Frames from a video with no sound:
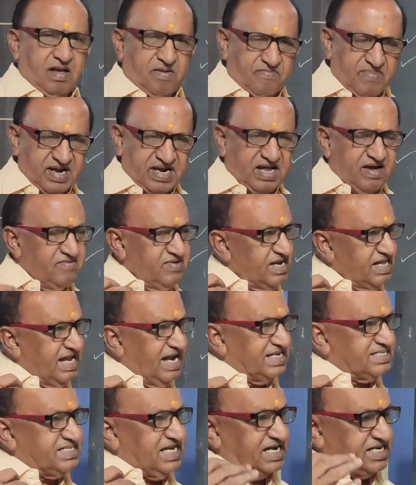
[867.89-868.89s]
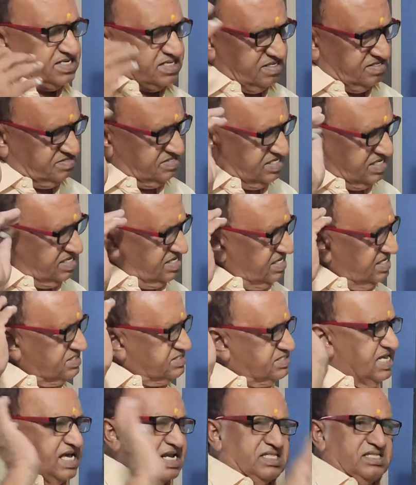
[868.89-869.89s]
but I will get that. It's
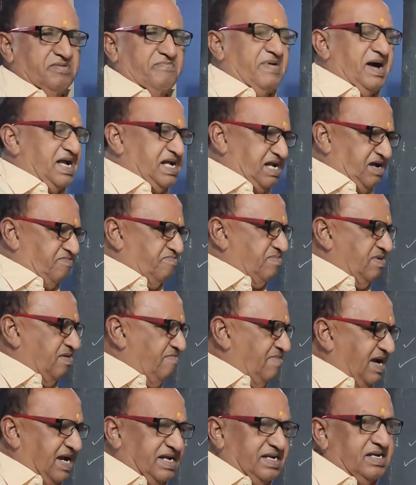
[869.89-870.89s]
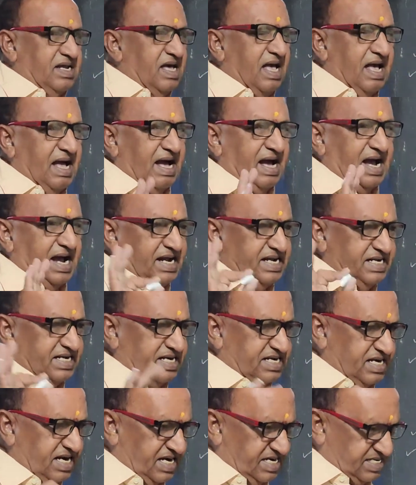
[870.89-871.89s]
there in the back of my mind. I did
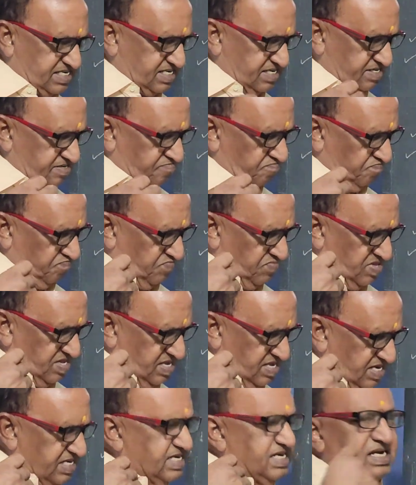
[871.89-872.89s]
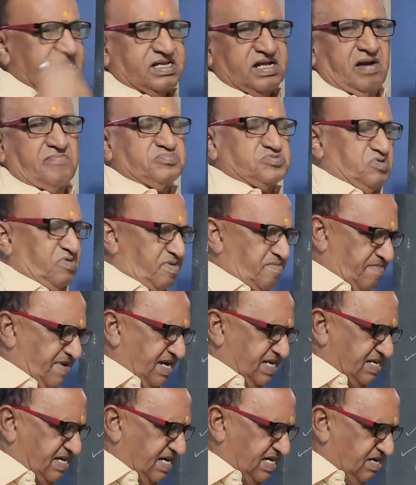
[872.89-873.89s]
not, it didn't come to my
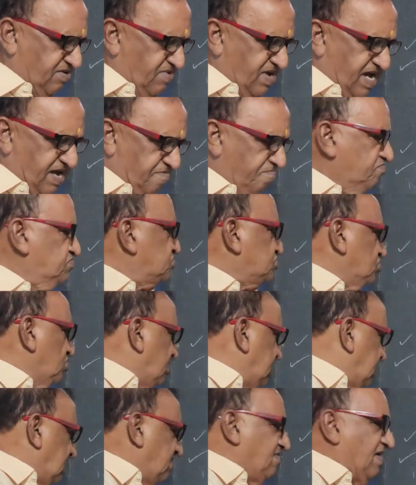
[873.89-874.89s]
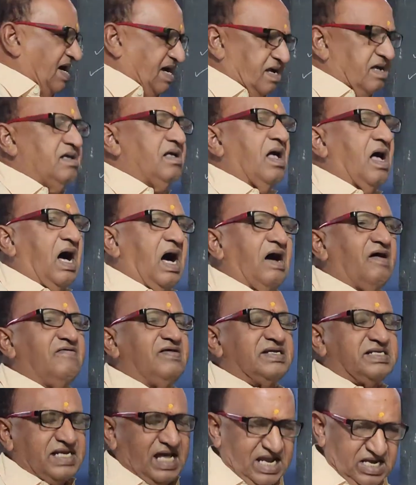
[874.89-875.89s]
mind right away. So anyway, I
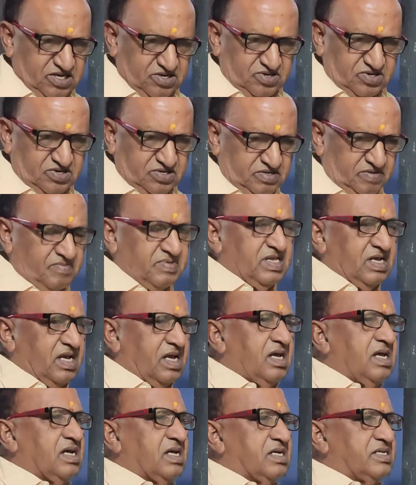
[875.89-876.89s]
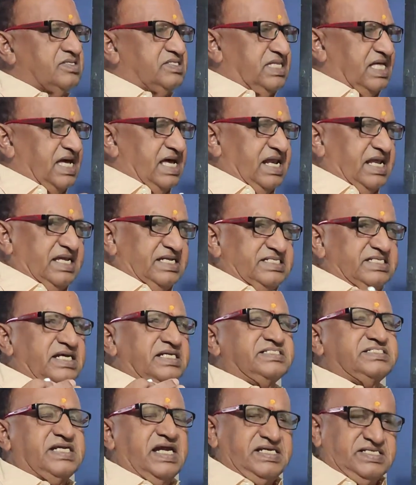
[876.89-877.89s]
will tell you, there is a
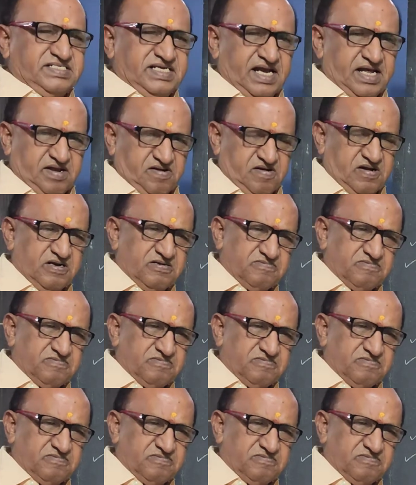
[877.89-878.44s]
technique.